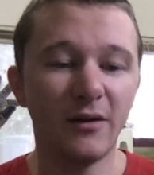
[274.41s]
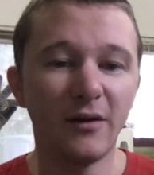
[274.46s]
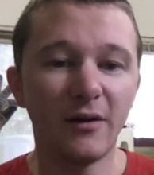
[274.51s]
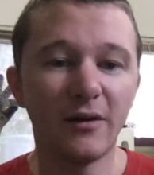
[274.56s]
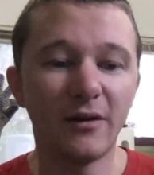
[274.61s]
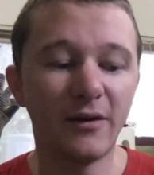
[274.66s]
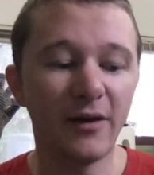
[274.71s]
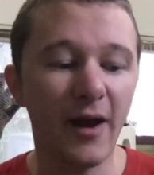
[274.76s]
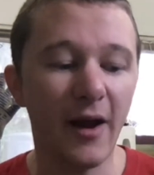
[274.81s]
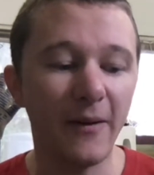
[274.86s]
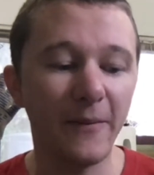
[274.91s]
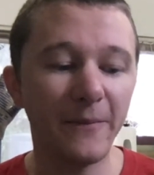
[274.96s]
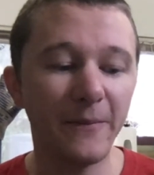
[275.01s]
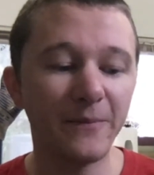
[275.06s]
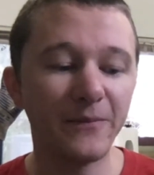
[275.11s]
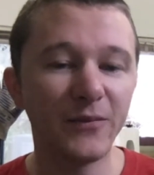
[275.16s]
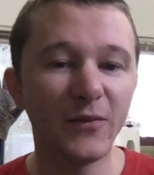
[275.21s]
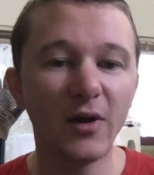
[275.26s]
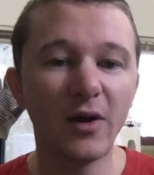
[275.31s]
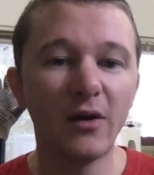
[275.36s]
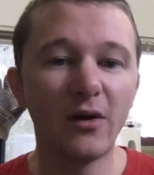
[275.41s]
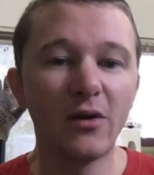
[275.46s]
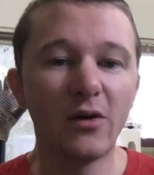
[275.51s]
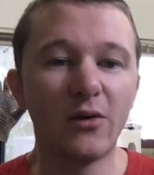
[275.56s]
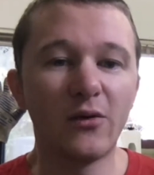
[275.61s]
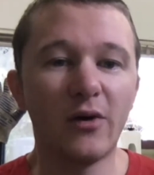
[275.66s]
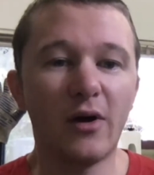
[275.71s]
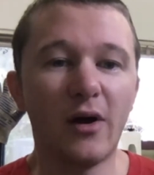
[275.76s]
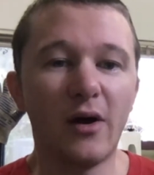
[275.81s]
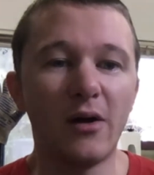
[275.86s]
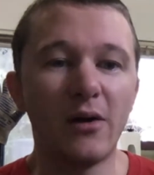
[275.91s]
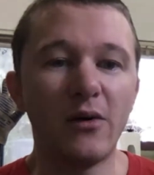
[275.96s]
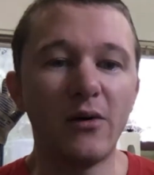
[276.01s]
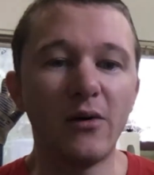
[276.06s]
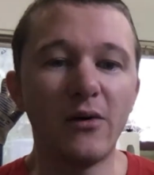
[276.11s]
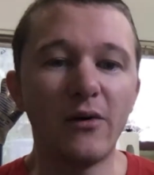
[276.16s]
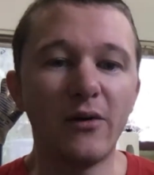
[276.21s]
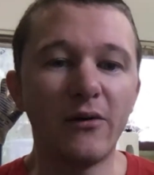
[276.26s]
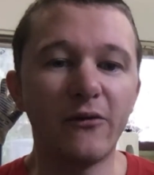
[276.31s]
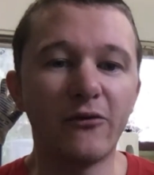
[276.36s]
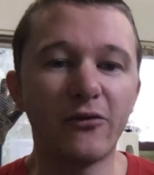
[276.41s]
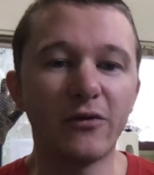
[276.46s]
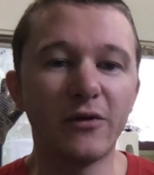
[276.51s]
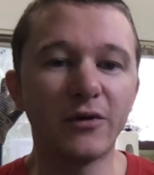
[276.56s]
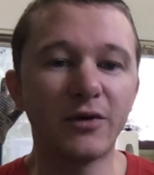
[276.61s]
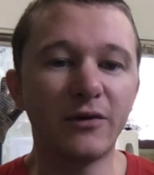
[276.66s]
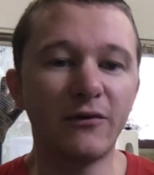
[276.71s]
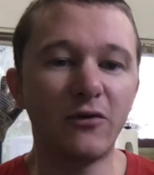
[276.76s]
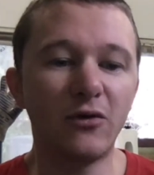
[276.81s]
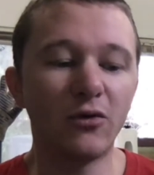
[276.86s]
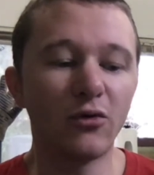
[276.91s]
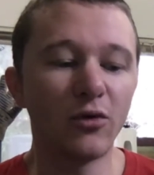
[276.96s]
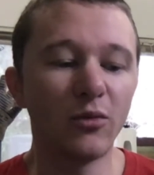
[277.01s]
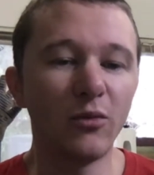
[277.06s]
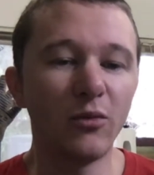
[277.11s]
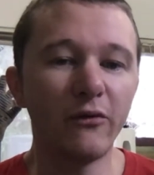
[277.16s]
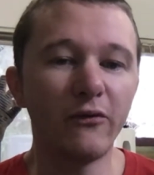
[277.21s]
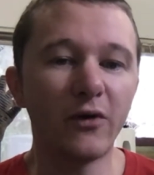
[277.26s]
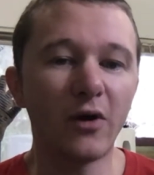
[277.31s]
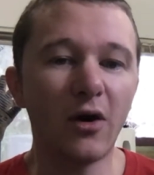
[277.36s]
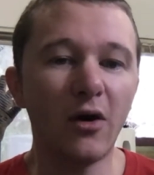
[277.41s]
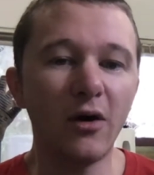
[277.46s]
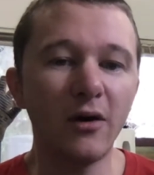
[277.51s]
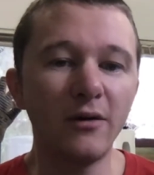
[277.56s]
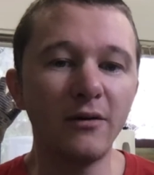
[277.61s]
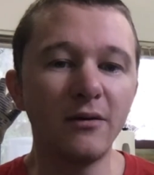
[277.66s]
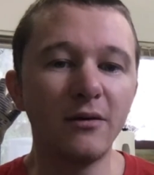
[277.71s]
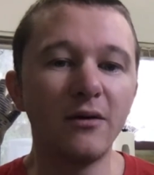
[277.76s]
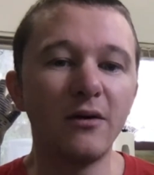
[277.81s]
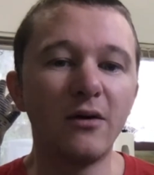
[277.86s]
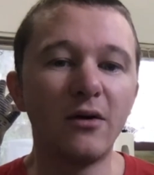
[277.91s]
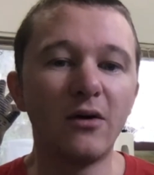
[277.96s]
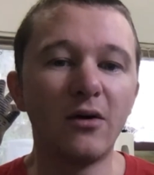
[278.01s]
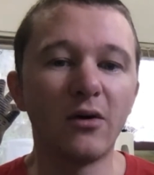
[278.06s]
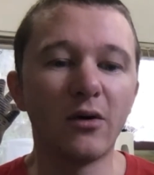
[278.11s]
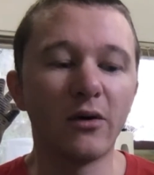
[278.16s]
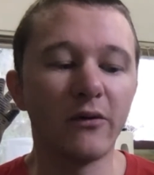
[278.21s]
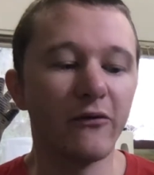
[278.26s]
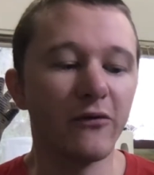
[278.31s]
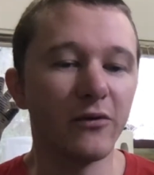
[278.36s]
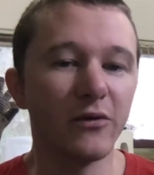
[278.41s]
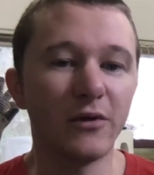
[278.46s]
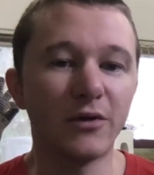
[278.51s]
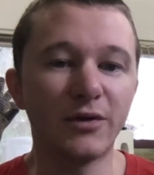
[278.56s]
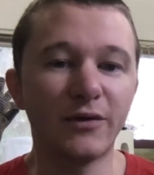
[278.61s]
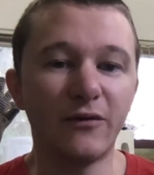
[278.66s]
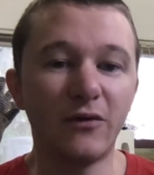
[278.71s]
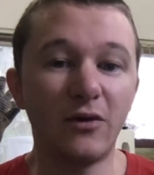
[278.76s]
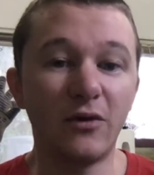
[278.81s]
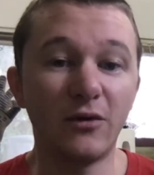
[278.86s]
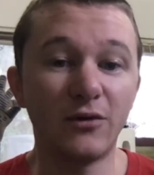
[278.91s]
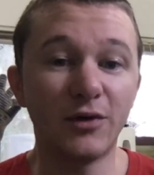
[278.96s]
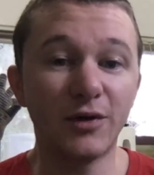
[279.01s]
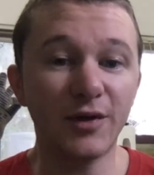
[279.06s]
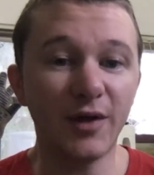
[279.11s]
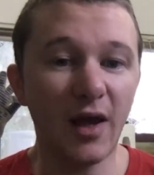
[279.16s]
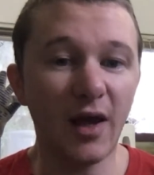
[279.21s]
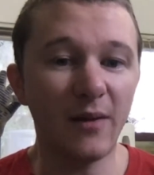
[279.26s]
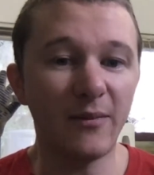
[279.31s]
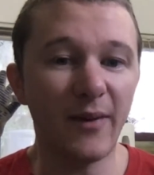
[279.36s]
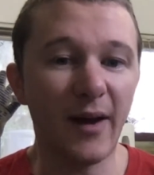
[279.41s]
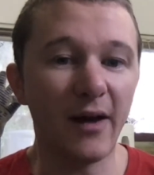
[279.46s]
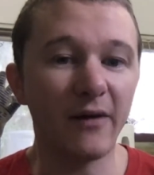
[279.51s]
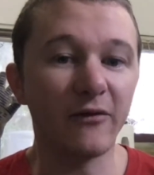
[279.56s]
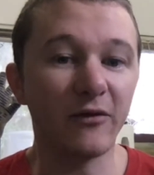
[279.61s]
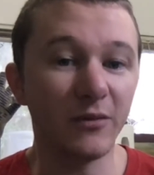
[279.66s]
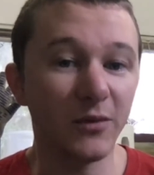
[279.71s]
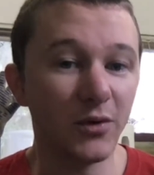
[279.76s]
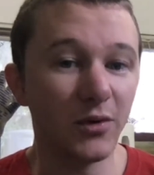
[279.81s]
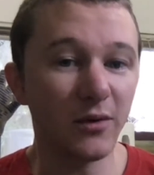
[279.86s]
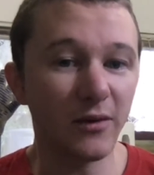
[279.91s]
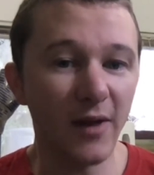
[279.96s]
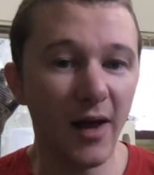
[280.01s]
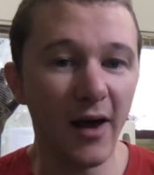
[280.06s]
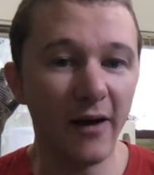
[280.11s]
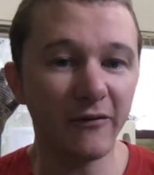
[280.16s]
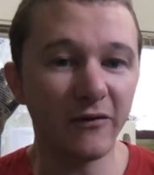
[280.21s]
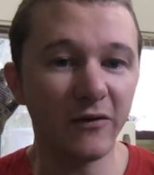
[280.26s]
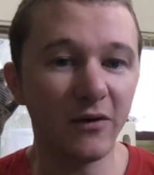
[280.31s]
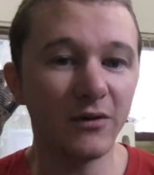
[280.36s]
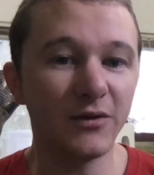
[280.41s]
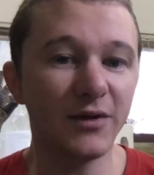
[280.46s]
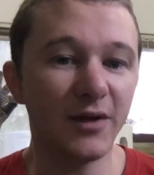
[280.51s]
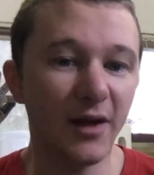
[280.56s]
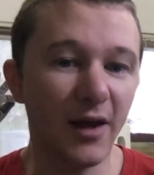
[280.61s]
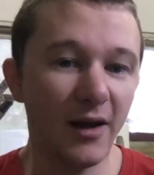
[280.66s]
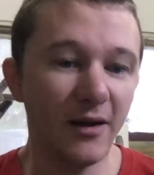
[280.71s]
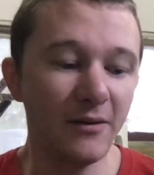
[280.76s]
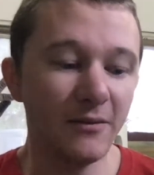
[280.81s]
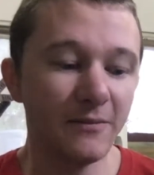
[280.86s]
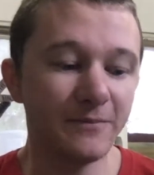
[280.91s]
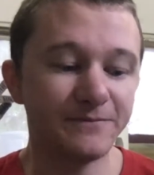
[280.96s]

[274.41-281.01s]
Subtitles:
Now, for those of you who are moving on, or for those of you who just came back from doing the half notes again,